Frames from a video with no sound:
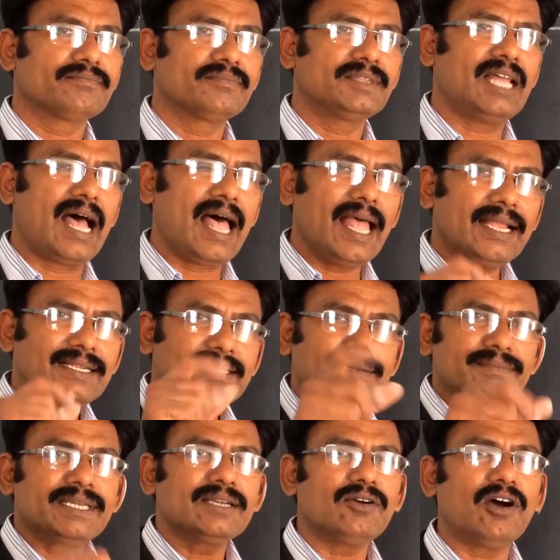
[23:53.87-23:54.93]
The
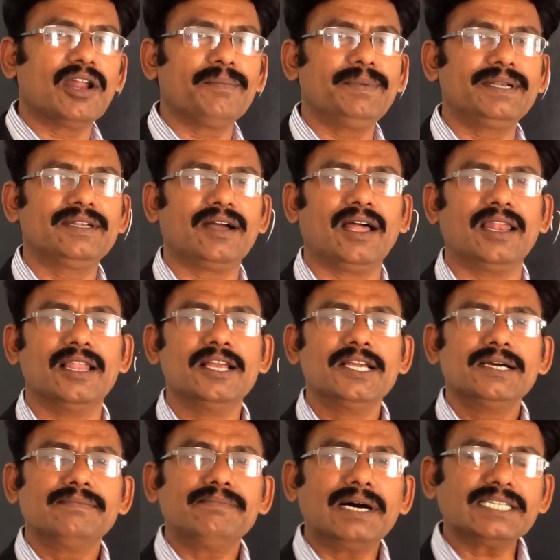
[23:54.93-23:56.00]
atomic orbital
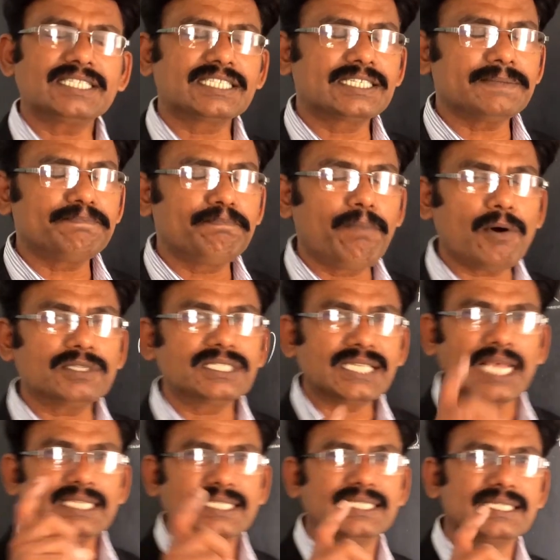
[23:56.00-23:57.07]
must
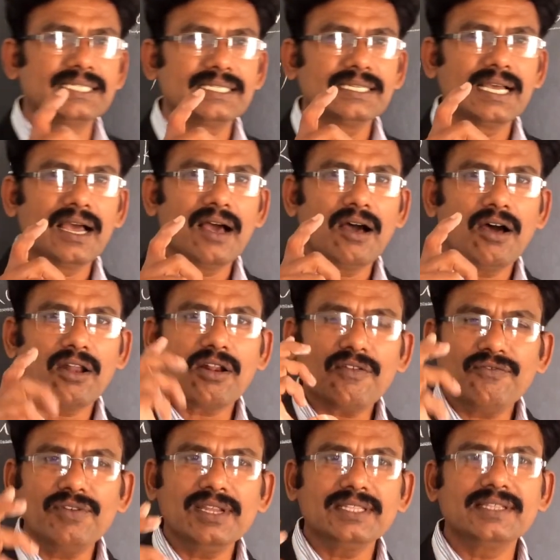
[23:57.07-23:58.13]
possess
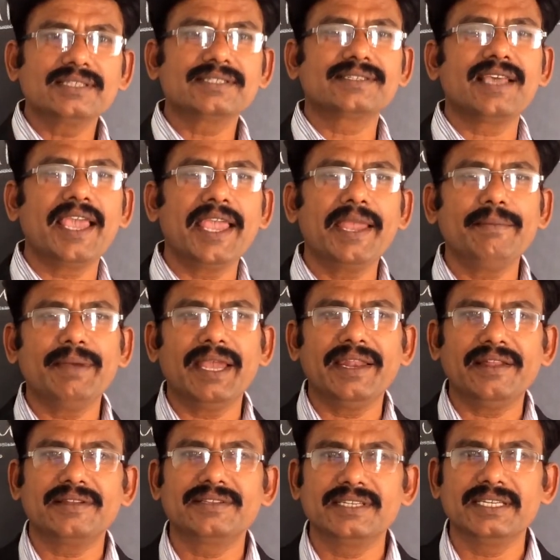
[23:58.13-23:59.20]
roughly the same
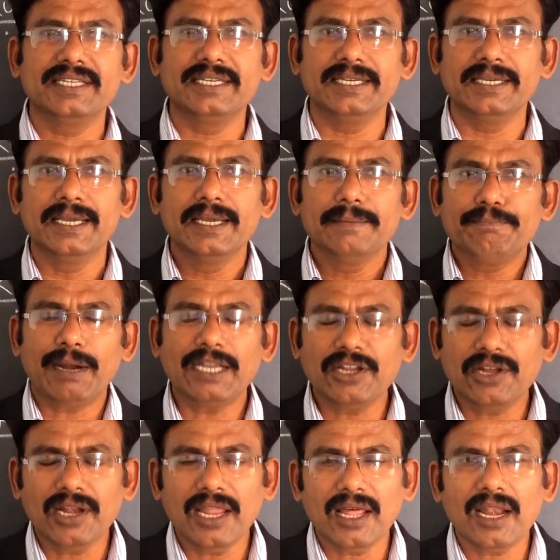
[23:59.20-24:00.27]
energy,
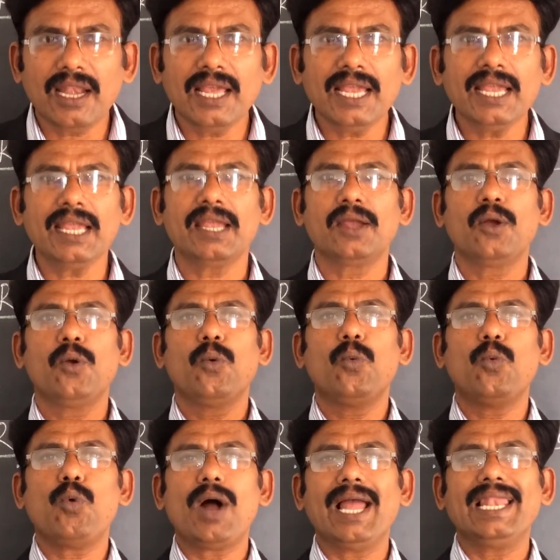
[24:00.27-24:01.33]
particularly
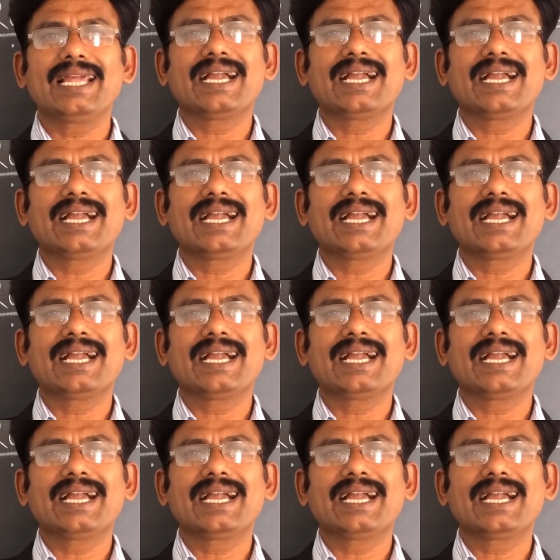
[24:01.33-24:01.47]
while